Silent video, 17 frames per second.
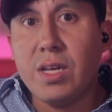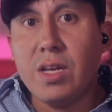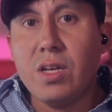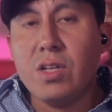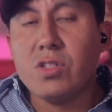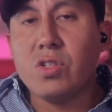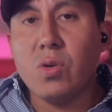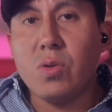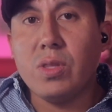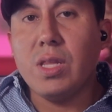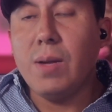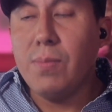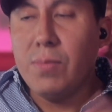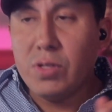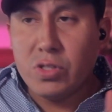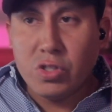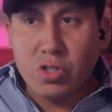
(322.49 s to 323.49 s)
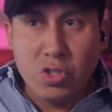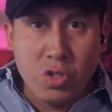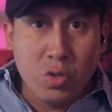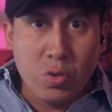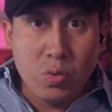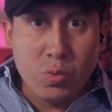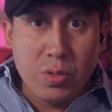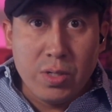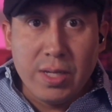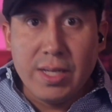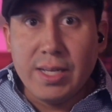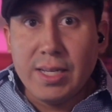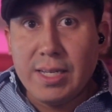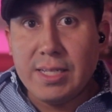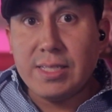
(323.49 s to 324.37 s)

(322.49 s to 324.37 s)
So number 2 is